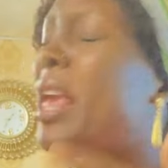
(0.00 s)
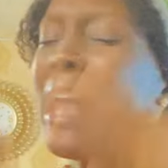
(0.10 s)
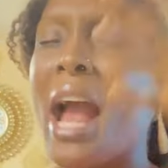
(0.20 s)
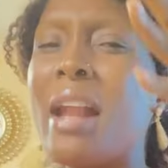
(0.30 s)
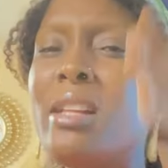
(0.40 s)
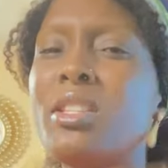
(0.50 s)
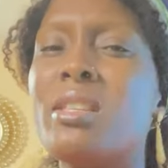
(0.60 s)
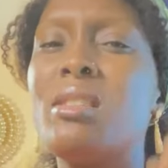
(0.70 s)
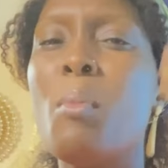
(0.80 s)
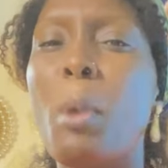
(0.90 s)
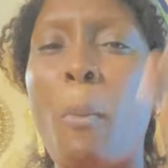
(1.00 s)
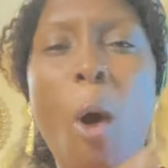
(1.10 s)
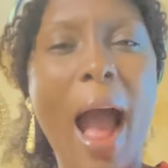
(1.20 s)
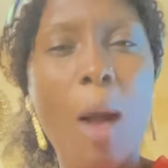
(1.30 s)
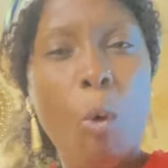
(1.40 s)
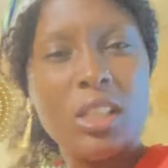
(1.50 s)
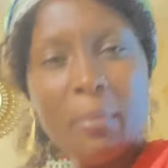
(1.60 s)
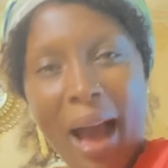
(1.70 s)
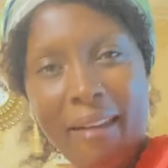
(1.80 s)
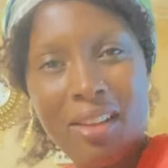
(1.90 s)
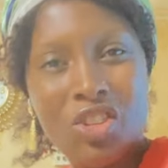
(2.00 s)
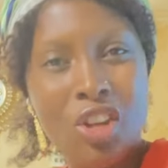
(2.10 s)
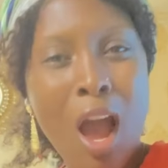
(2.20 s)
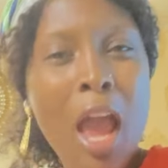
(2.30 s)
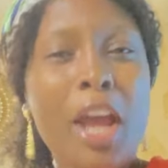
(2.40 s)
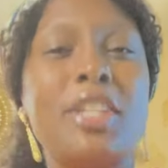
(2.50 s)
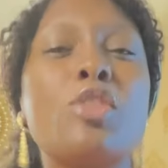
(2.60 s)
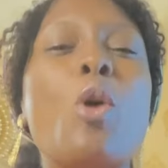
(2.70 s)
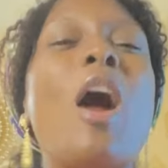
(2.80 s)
been hearing this thing before I got married. It is